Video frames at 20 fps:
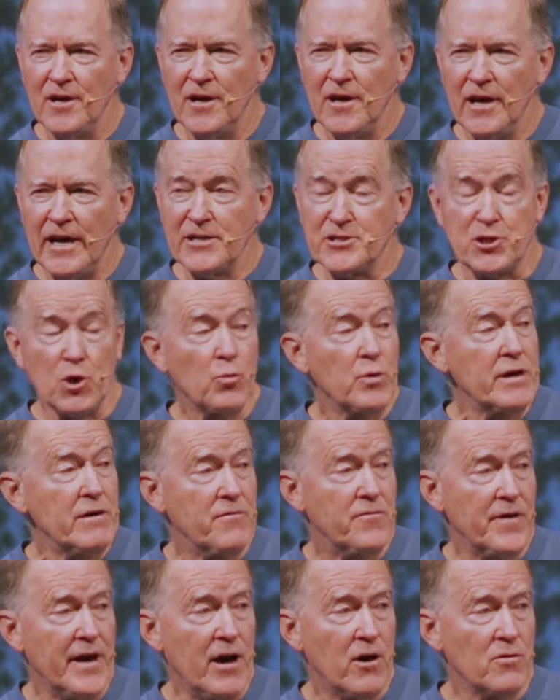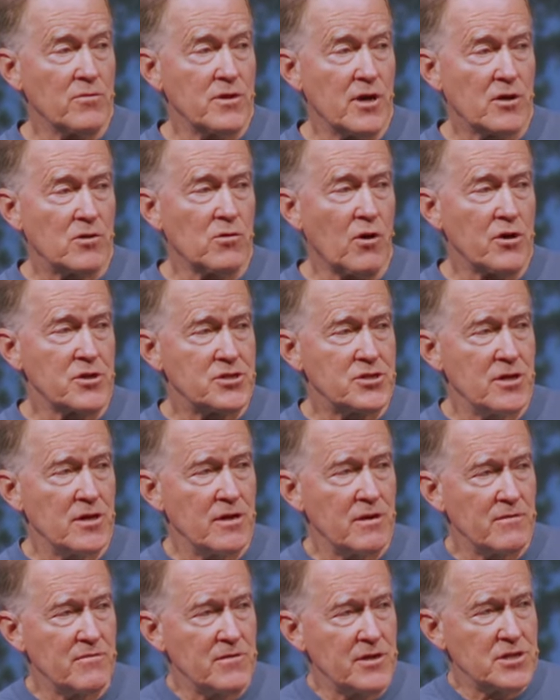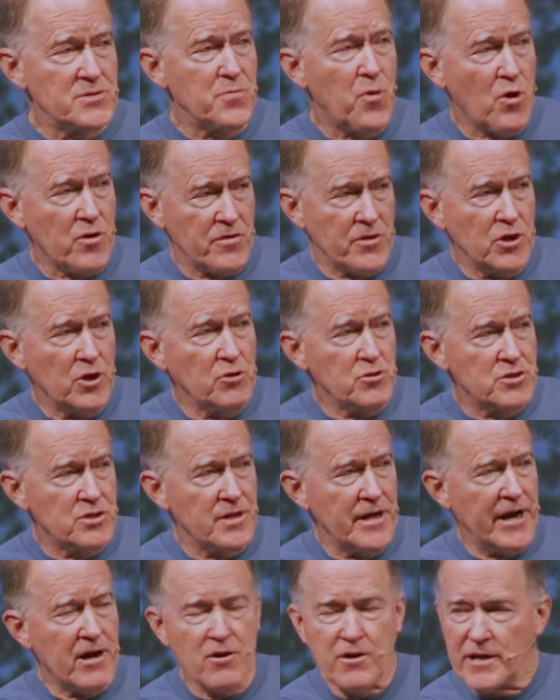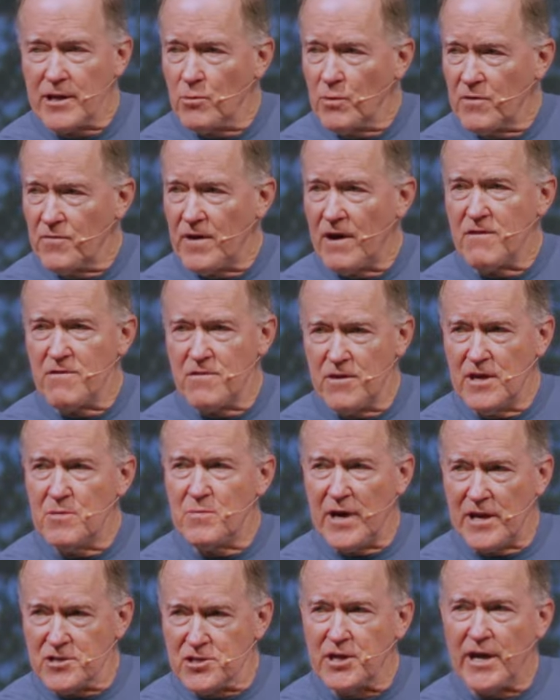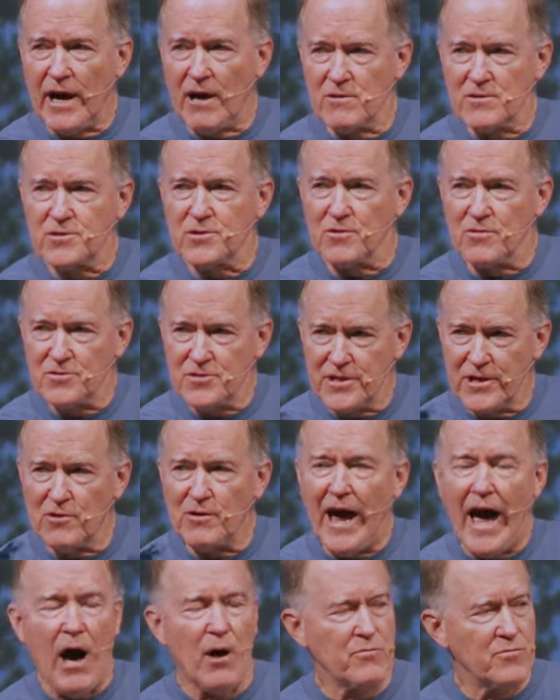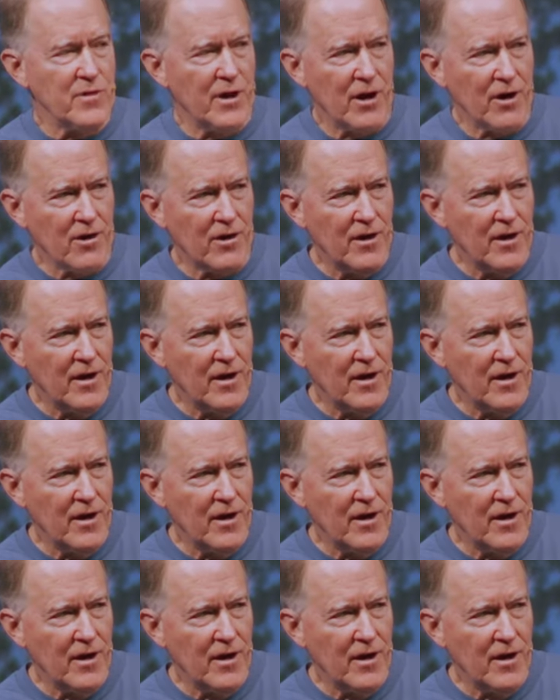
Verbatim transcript: And so we have found across the, this part of the Houston area, we found the best counselors that are out there.